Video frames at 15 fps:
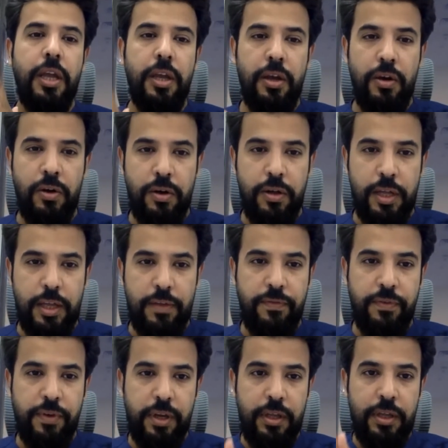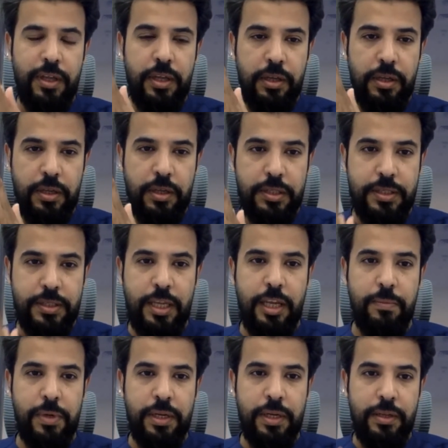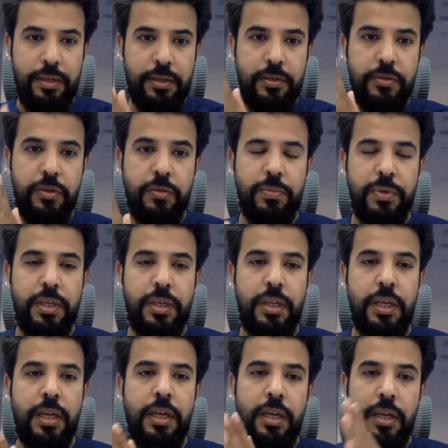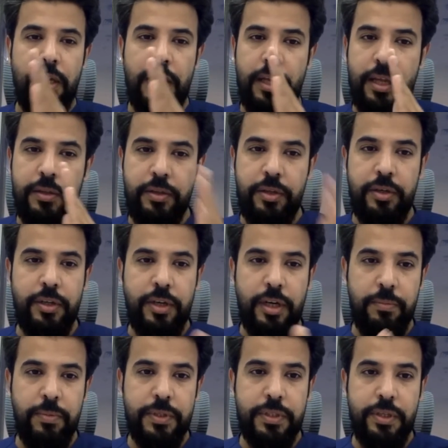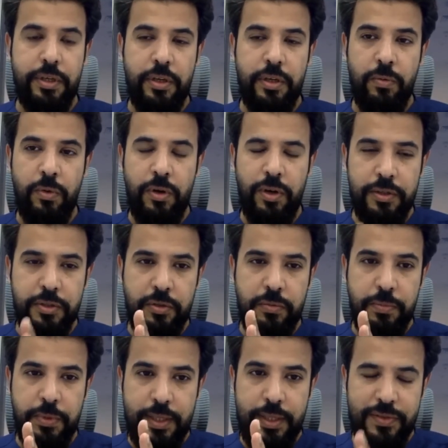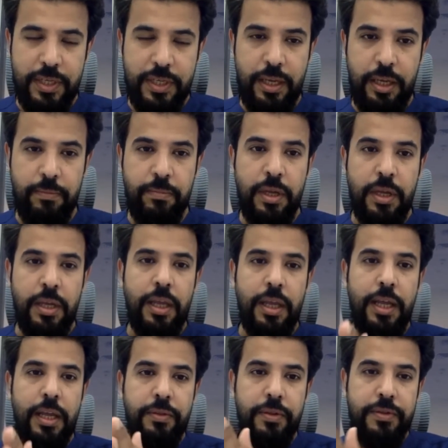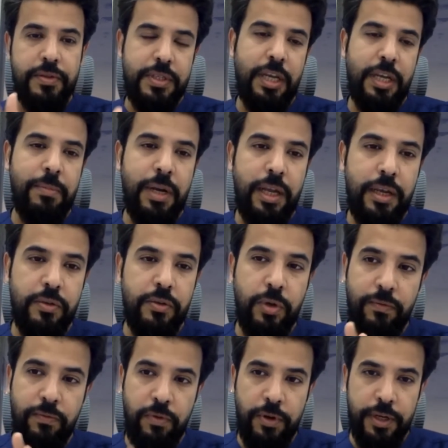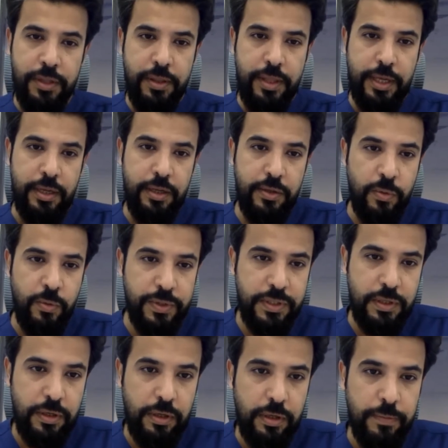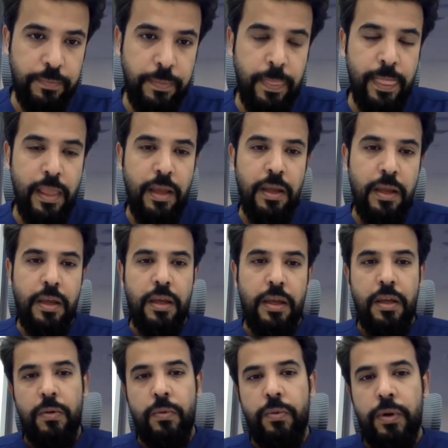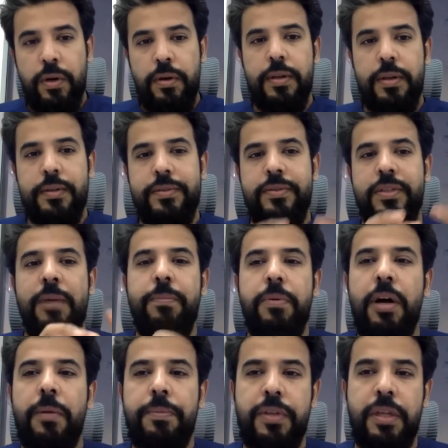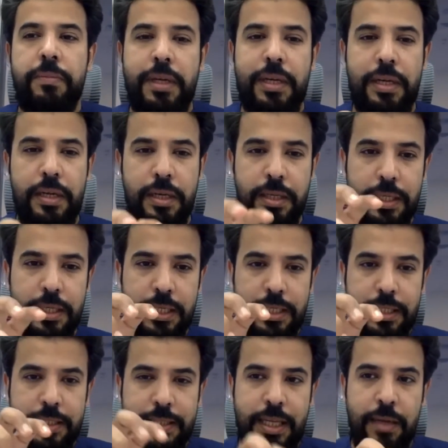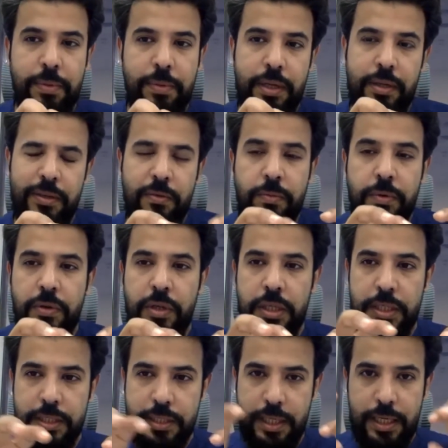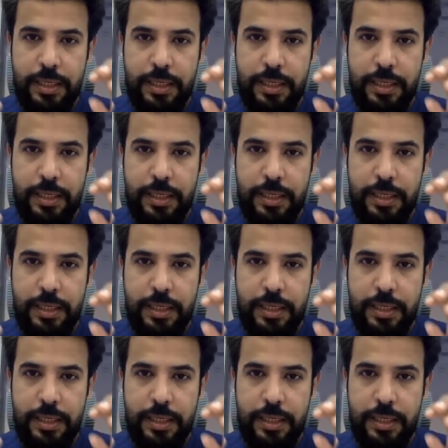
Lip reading: or every stapling should be anterior and posterior wall should be the same and the same line to avoid the twisting. When suboptimal stapling, when we say